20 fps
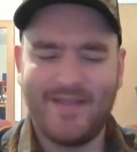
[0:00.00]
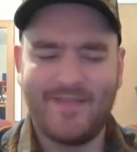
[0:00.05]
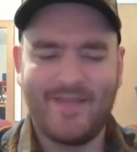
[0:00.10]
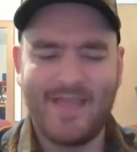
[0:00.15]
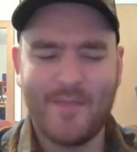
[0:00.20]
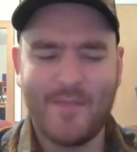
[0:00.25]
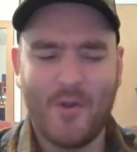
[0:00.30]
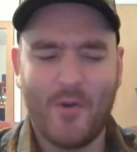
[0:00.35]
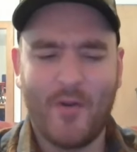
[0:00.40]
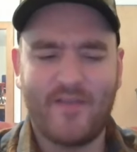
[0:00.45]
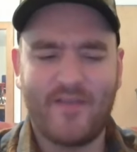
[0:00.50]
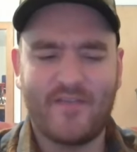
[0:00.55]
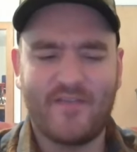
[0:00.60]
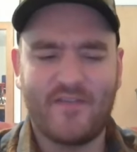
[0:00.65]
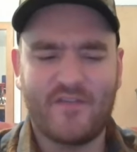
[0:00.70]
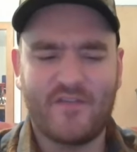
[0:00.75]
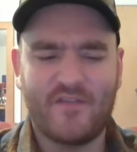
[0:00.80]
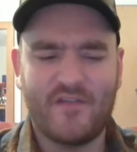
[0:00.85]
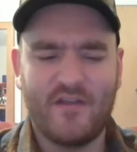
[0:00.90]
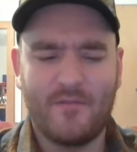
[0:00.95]
The MOS
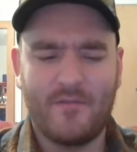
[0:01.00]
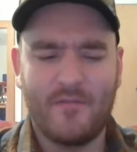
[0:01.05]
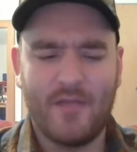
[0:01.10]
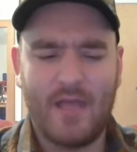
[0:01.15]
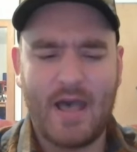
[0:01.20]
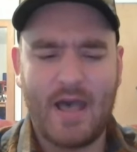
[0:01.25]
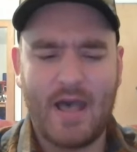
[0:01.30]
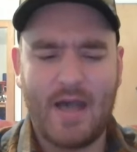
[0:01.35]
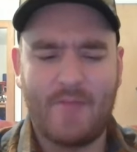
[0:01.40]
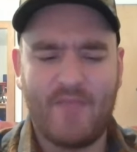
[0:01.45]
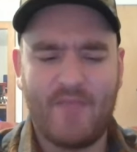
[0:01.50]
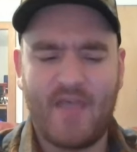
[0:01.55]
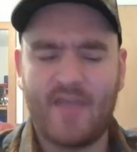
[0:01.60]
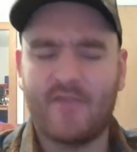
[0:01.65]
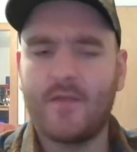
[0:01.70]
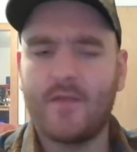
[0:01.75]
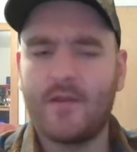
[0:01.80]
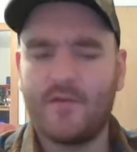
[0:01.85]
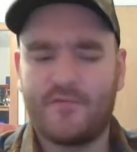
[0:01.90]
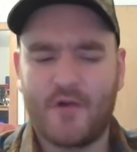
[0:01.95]
system
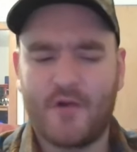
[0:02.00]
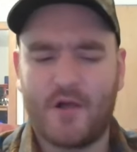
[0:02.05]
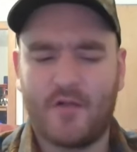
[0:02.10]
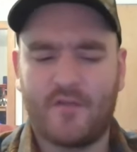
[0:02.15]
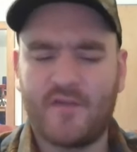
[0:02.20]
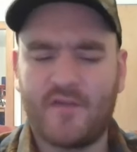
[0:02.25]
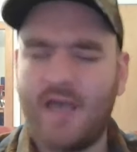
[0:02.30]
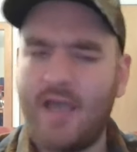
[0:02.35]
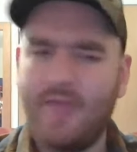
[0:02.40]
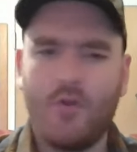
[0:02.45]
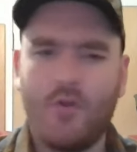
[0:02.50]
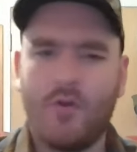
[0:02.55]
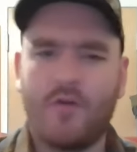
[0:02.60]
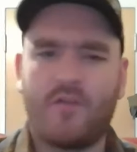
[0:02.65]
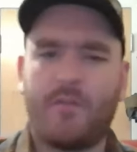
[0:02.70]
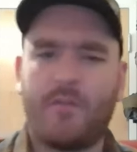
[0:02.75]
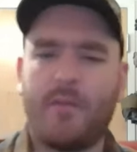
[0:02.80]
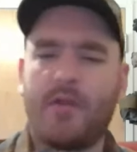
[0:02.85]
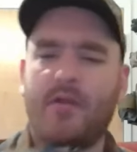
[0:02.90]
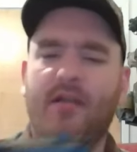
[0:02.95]
has a lot of faults. I have no
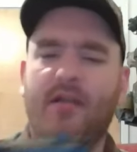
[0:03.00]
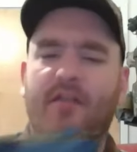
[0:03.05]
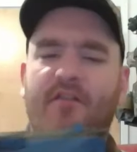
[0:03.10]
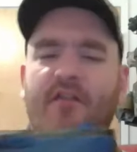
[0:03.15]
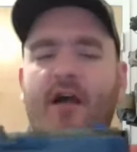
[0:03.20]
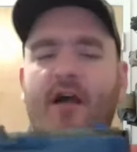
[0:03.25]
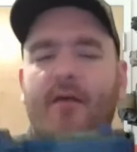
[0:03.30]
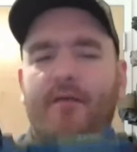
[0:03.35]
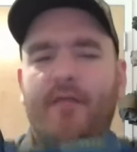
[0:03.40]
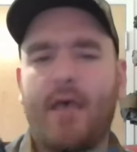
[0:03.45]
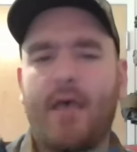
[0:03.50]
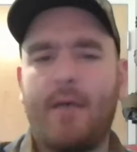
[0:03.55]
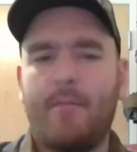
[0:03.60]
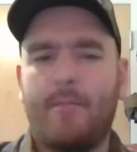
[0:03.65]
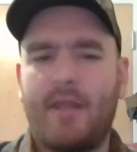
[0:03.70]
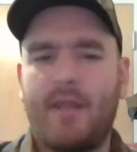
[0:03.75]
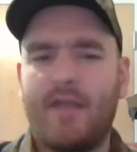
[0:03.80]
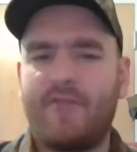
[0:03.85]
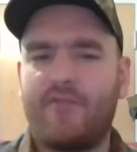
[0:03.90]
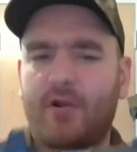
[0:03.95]
experience on
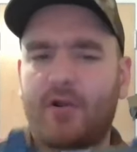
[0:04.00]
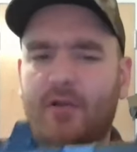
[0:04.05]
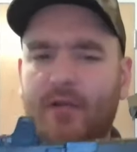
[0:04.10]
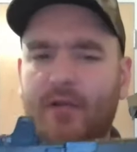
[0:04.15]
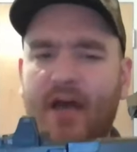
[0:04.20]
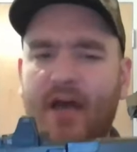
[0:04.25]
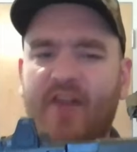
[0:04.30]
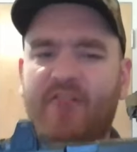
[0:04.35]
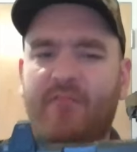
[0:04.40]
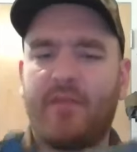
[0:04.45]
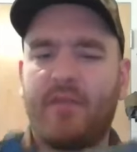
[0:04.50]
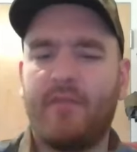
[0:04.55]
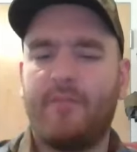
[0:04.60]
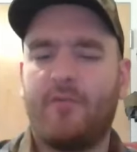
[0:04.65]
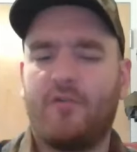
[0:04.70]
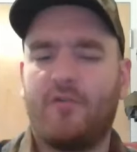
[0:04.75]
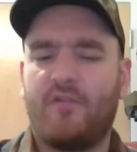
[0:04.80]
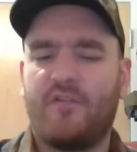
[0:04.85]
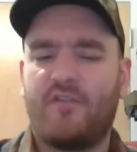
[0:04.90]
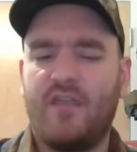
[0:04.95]
them, but I've heard a lot of
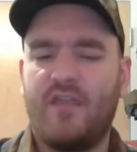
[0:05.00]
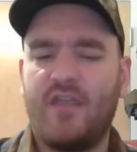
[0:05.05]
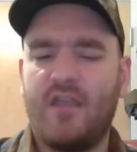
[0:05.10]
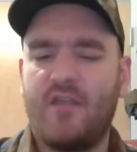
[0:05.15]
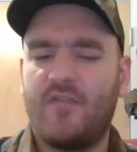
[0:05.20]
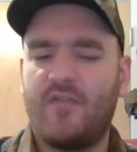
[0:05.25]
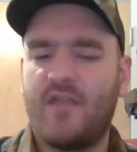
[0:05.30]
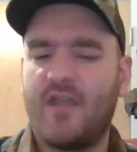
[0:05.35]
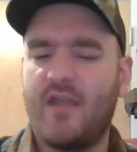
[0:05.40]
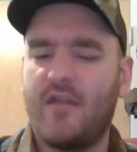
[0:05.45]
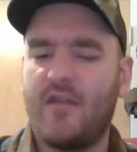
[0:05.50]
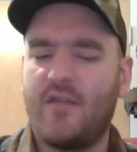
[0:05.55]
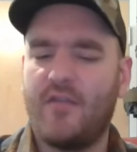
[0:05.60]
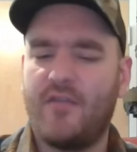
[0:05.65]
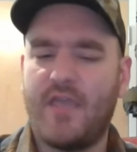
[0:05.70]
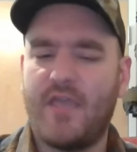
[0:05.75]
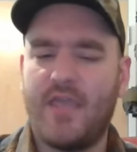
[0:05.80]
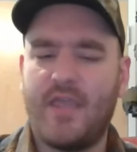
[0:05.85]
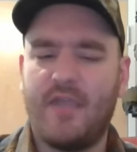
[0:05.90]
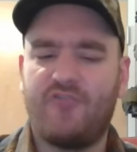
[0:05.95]
people seeing that
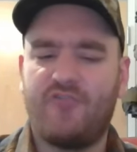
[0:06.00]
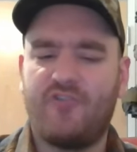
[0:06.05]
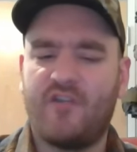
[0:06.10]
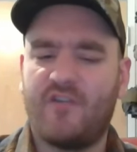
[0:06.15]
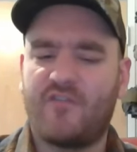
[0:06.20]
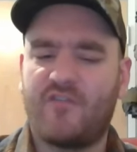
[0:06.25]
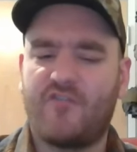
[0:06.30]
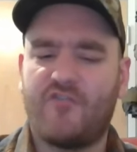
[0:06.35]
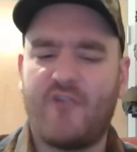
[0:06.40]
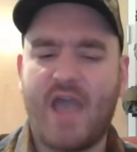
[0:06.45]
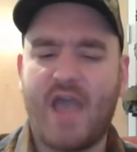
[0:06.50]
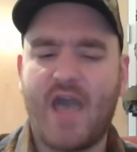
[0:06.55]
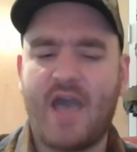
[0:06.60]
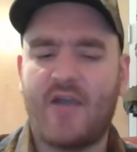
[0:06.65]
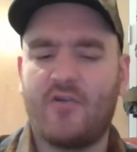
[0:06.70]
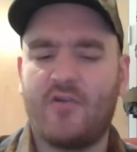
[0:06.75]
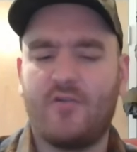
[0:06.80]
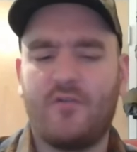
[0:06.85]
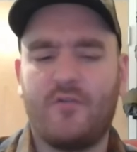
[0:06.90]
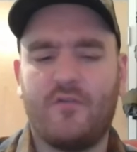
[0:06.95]
they just
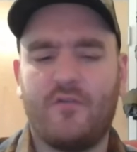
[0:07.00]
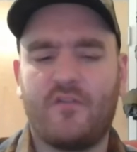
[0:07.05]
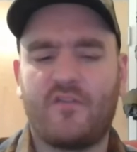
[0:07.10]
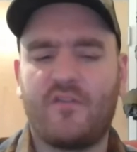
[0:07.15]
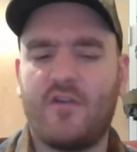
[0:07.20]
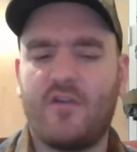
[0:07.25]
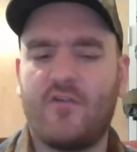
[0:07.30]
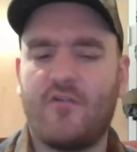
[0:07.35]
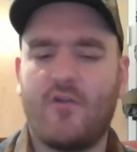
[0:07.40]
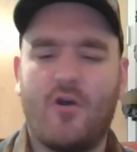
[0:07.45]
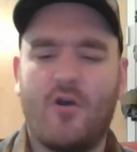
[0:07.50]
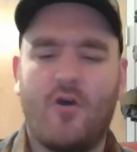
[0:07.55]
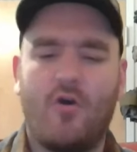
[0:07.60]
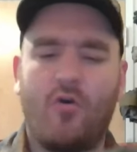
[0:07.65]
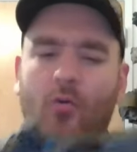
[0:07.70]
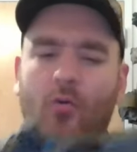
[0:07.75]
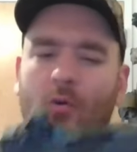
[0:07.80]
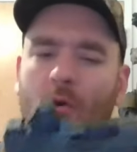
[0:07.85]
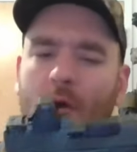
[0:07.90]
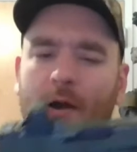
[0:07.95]
crack or lose zero,
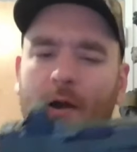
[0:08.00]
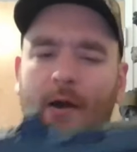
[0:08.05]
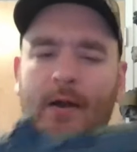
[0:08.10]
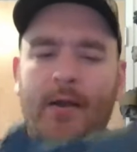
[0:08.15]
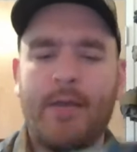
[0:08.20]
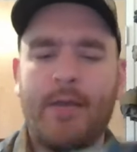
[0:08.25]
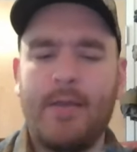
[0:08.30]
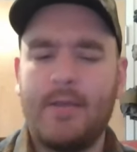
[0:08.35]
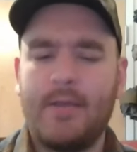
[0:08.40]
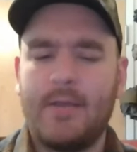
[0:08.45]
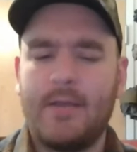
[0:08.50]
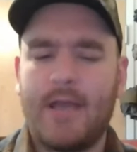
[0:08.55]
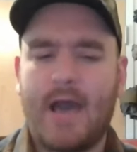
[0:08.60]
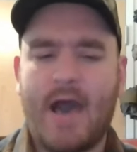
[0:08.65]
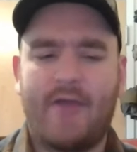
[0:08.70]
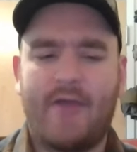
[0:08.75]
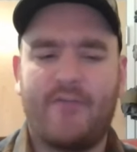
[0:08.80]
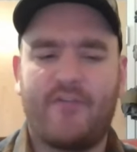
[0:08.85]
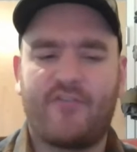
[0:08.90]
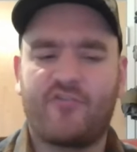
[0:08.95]
or
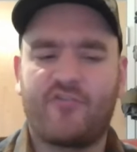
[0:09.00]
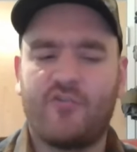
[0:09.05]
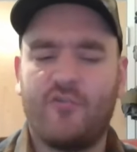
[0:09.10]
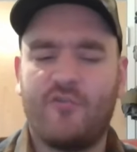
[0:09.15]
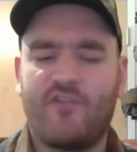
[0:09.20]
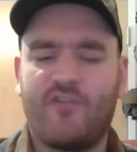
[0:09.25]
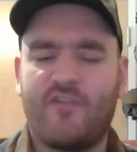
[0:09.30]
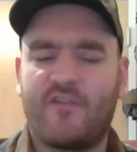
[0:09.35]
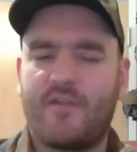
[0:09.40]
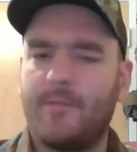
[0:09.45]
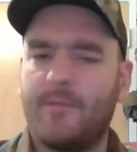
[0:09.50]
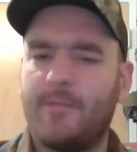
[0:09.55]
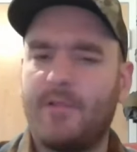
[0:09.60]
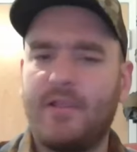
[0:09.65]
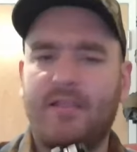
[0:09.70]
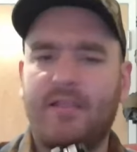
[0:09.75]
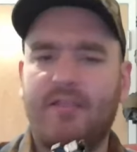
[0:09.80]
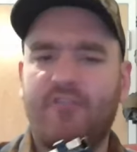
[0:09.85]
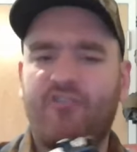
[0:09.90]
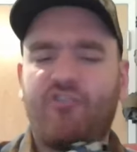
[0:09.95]
the screws just
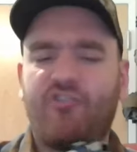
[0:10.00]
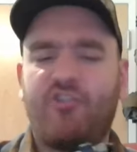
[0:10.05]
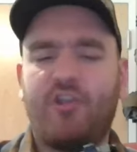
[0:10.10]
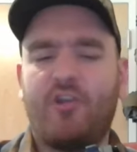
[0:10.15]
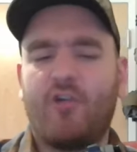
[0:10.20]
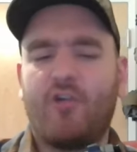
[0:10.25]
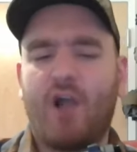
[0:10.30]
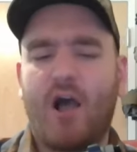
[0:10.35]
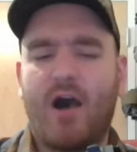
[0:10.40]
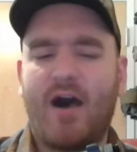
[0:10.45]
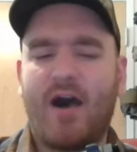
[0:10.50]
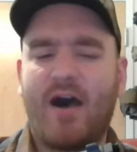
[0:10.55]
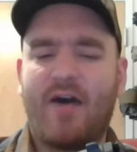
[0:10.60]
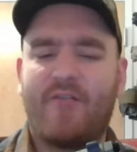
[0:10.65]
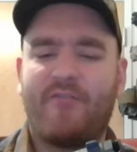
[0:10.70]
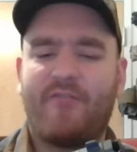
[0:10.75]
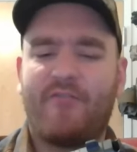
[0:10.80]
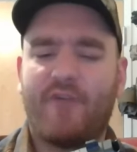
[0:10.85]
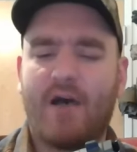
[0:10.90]
completely shear off.